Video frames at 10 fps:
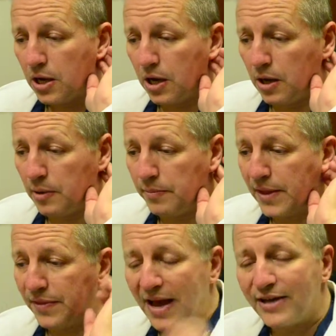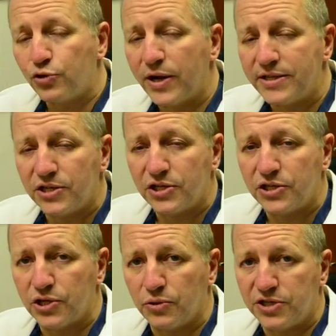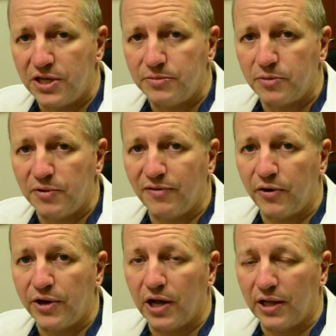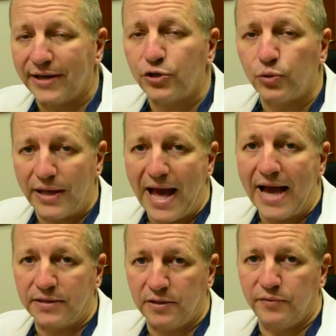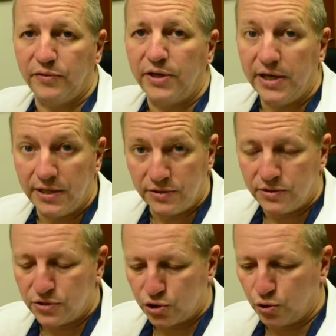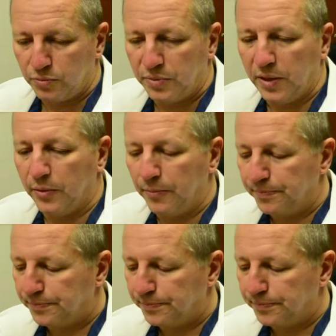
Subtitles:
that transition zone seems to be very electrically active in certain people.